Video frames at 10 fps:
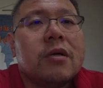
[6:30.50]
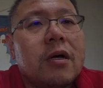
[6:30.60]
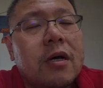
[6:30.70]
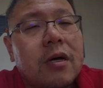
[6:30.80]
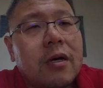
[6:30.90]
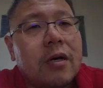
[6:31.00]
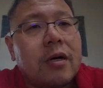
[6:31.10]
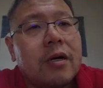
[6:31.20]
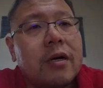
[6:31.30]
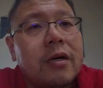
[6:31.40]

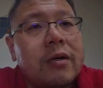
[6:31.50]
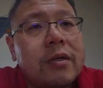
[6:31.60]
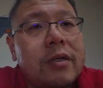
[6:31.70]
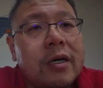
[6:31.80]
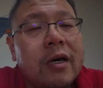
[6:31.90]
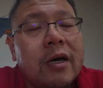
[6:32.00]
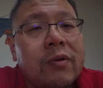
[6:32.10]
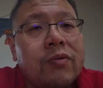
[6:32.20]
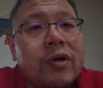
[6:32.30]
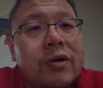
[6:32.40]
yeah, I
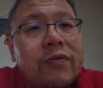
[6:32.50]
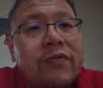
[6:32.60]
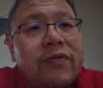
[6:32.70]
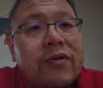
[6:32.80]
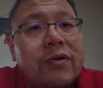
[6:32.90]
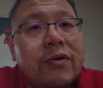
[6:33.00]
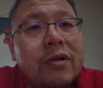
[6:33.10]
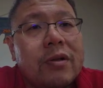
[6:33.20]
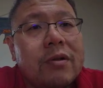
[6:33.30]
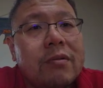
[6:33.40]
work for
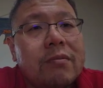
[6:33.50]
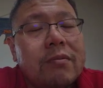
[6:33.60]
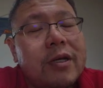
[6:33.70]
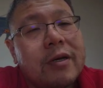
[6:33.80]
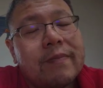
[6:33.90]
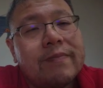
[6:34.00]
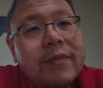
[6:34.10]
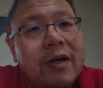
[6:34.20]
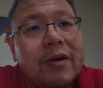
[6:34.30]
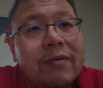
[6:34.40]
the, yeah,
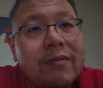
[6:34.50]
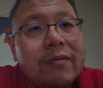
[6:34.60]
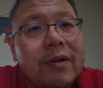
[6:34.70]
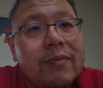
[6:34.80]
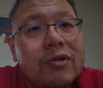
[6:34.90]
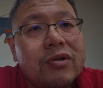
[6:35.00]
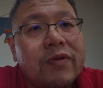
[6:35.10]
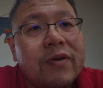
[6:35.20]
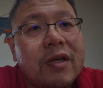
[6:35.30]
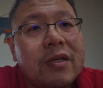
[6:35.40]
I'm not sure
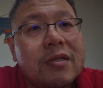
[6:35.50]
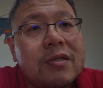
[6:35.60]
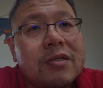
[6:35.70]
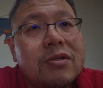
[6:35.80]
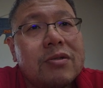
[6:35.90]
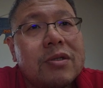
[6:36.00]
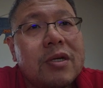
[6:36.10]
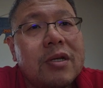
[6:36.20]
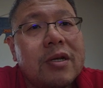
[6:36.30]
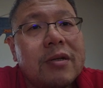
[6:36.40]
if I should
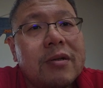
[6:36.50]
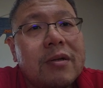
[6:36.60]
say that.